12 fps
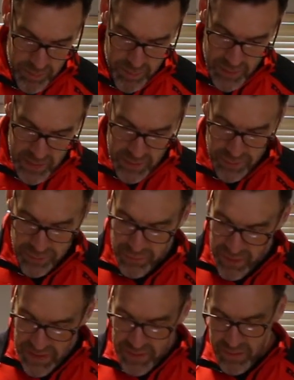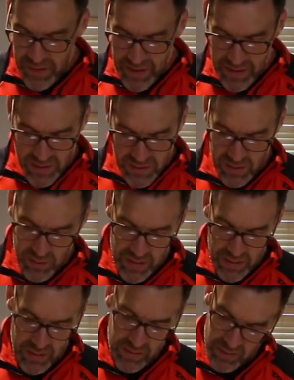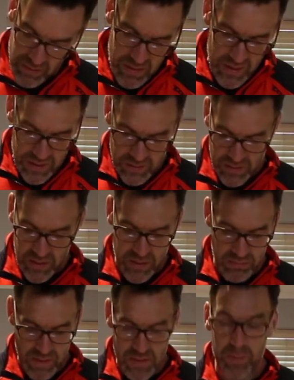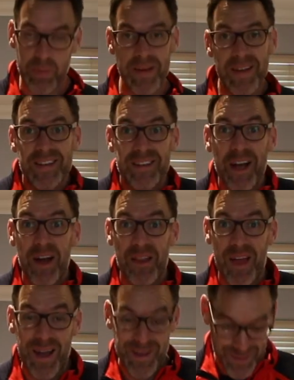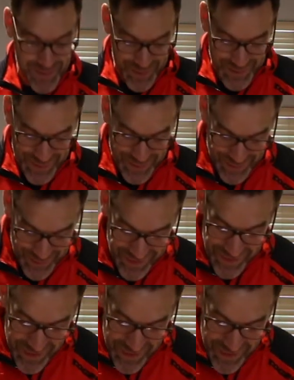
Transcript: but the flavour it adds to it, it's in the recipe, so that's what I do.